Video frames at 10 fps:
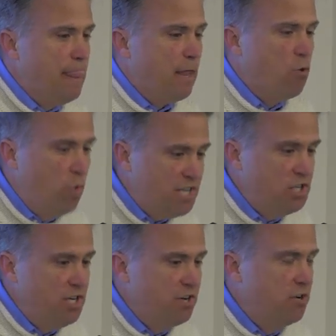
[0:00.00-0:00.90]

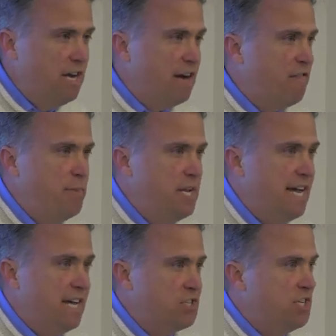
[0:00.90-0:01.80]
question could not have been
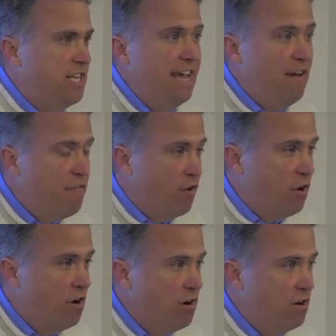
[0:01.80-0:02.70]
asked
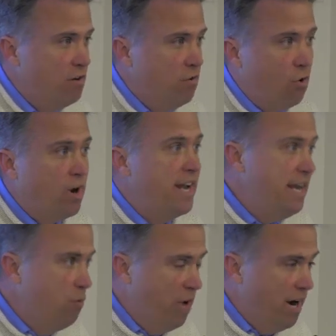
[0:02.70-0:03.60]
ever or
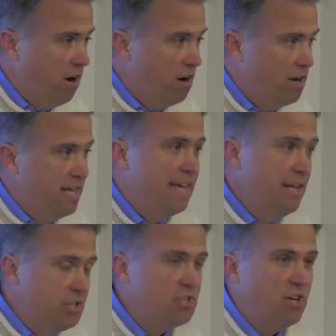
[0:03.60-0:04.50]
anywhere
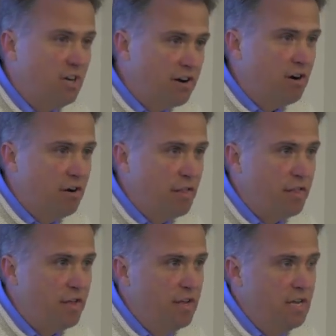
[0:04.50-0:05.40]
else on
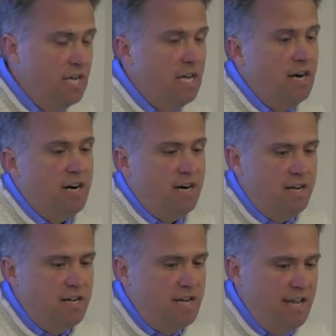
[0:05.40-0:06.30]
Earth,
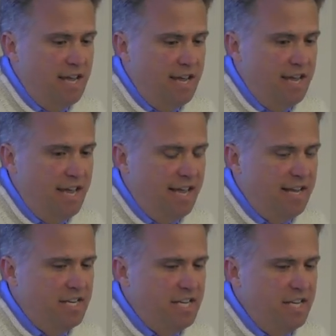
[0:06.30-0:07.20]

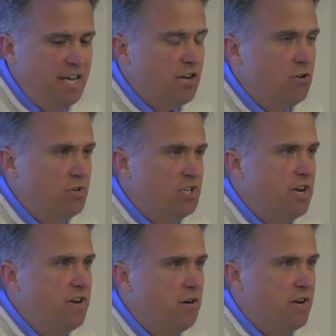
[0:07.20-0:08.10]
and yet goes
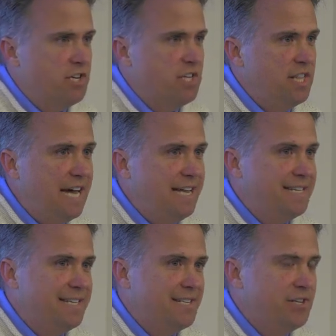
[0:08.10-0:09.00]
unnoticed. And
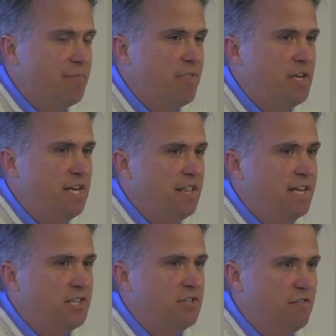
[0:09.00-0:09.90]
that's something
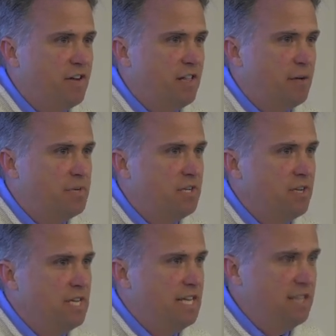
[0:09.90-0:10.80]
that's developed
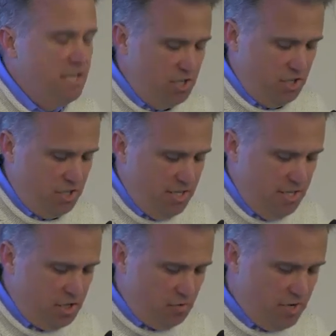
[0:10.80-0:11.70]
in
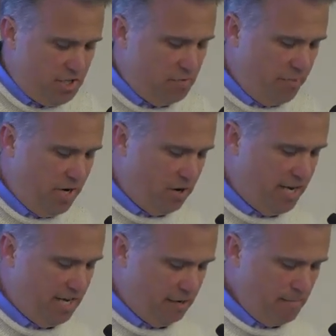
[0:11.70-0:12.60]
this recent
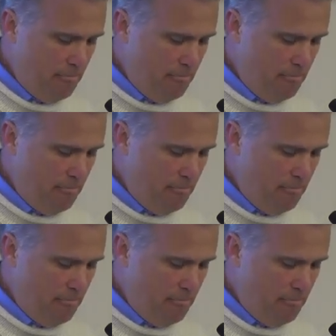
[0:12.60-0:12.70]
period,